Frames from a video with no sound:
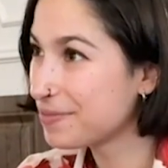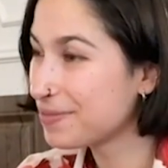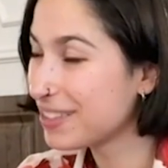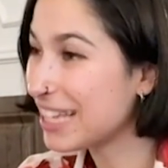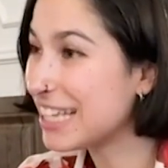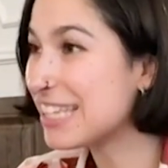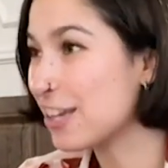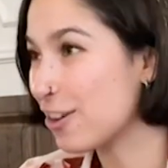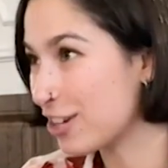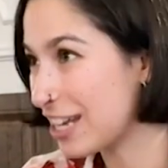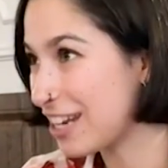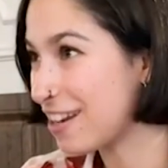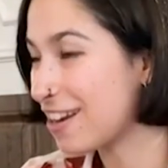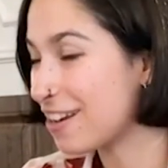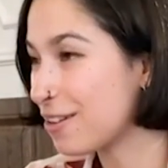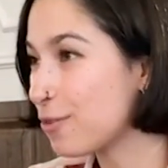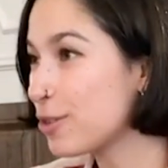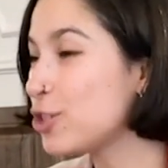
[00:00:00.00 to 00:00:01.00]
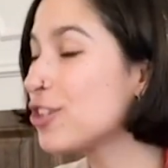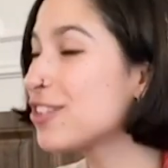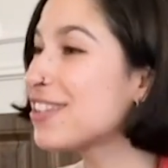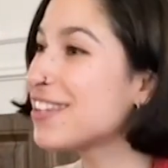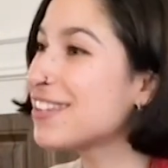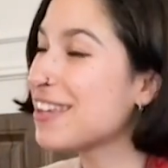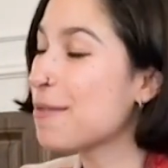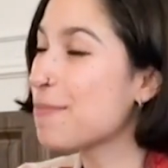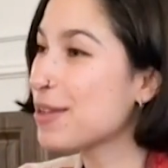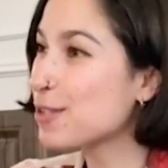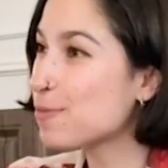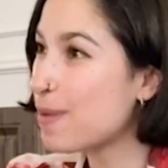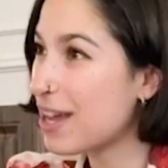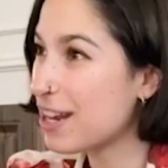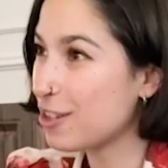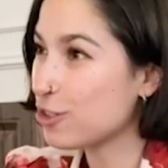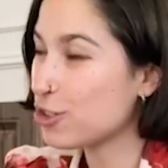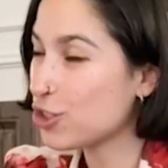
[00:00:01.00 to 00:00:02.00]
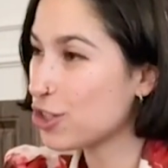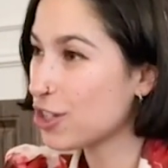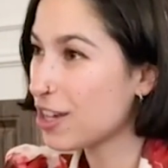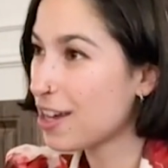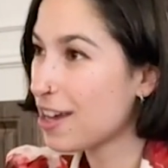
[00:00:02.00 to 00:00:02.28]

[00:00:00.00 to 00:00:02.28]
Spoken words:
in Sardinia, which is the same as Spanish.